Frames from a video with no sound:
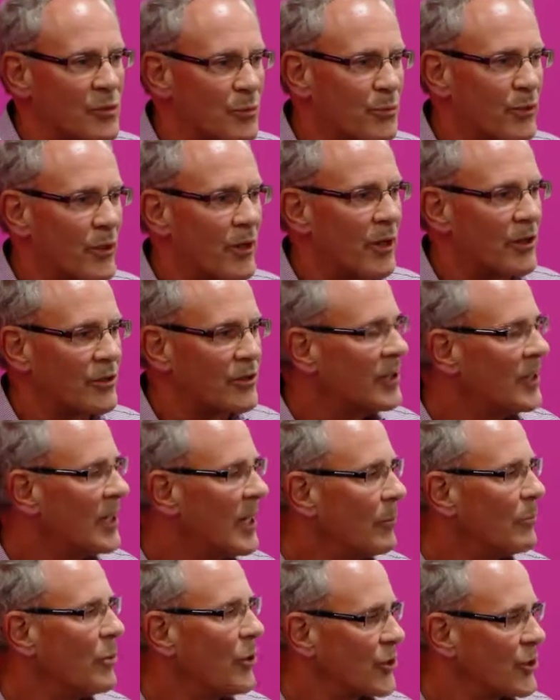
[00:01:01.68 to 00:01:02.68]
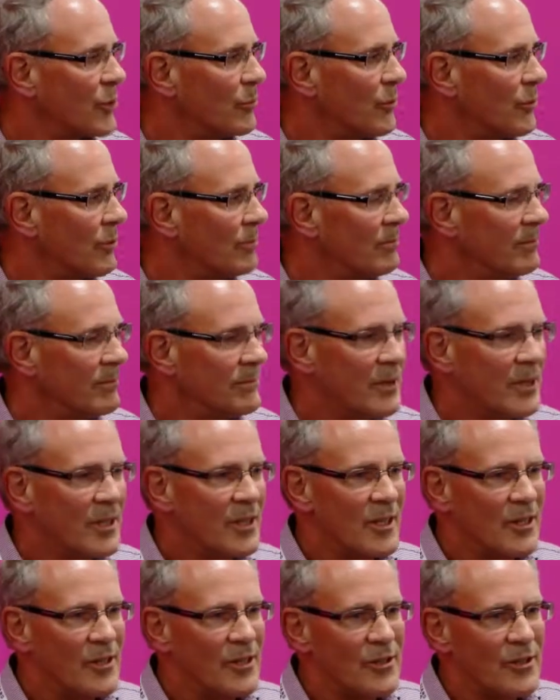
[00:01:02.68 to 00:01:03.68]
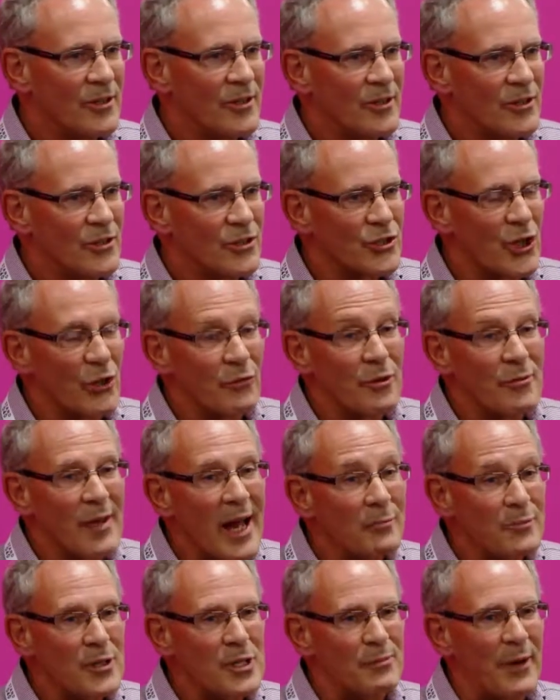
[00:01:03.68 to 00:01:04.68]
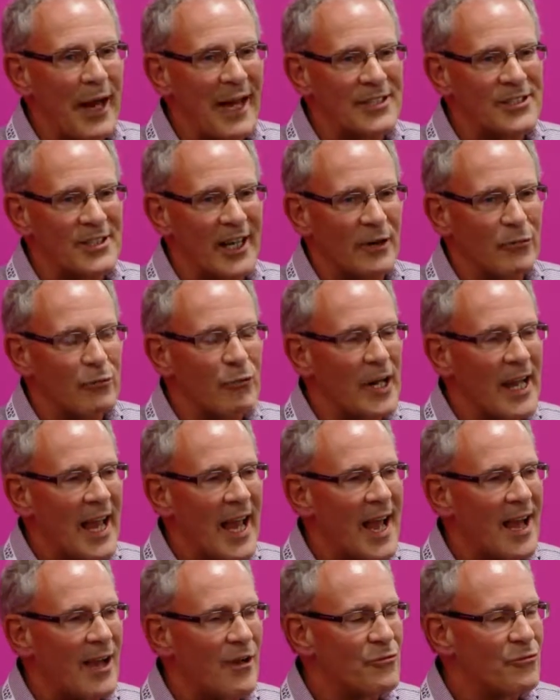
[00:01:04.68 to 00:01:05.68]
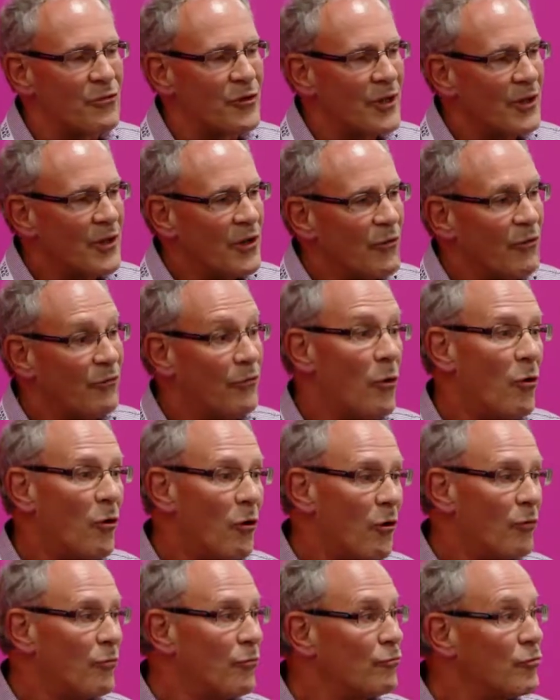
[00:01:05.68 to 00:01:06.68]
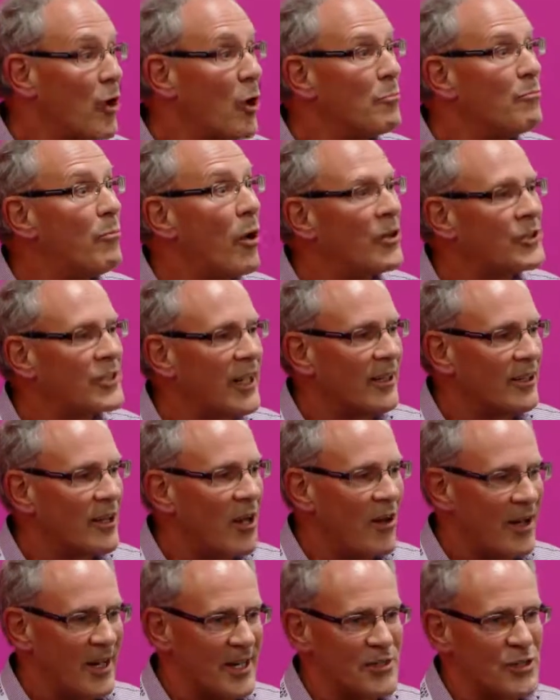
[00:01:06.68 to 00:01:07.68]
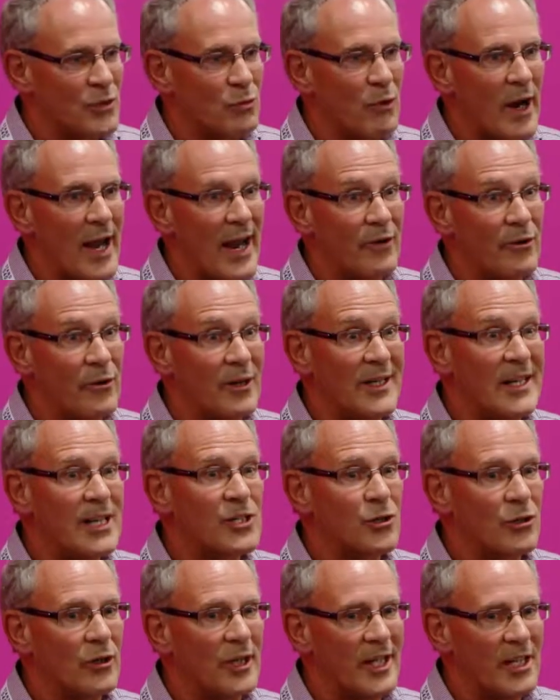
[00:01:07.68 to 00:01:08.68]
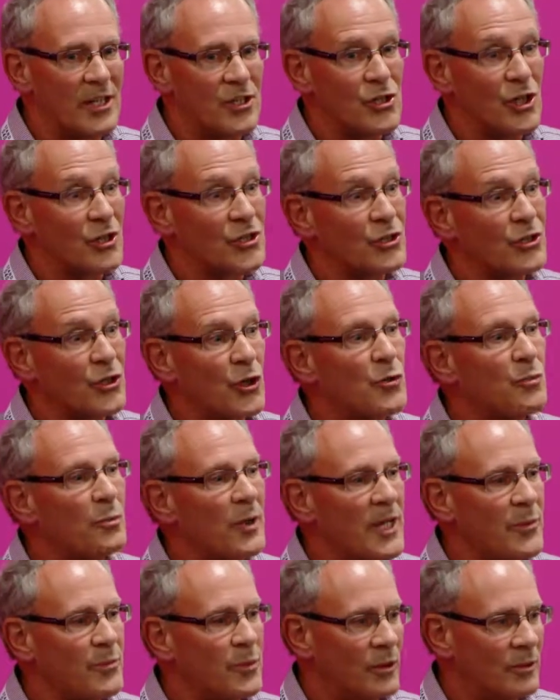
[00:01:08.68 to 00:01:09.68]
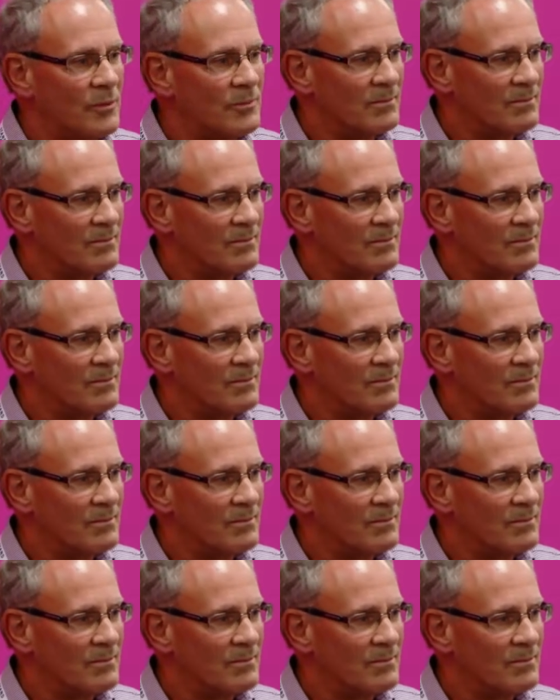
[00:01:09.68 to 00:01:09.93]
of product possible. So from that perspective, we have 4 robotic lines where there are literally just 2 people